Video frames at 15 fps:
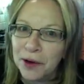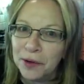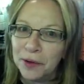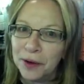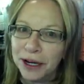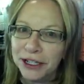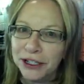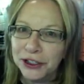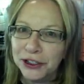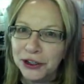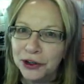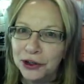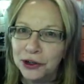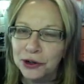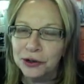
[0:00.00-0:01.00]
Wanted to show
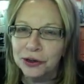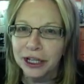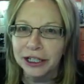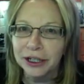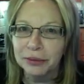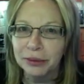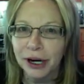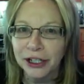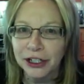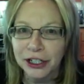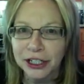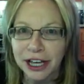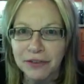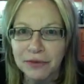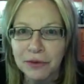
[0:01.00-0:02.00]
you the little
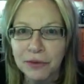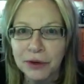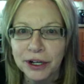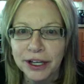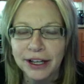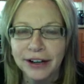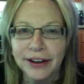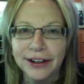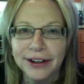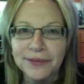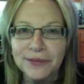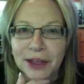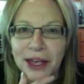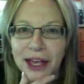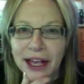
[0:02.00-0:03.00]
project I've been working
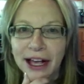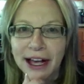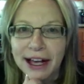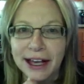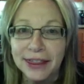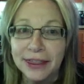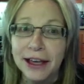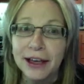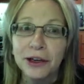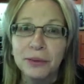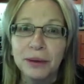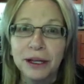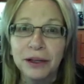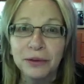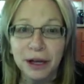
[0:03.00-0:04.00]
on. Thank you,
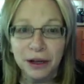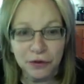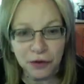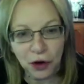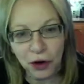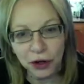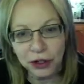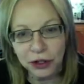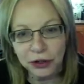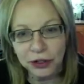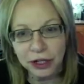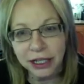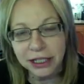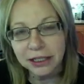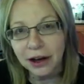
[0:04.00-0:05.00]
by the way, for all your
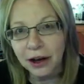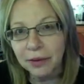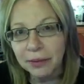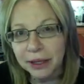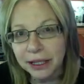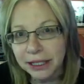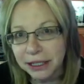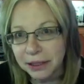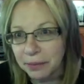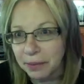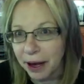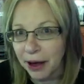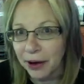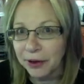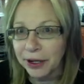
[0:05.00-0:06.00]
nice comments
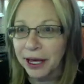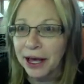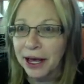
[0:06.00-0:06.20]
about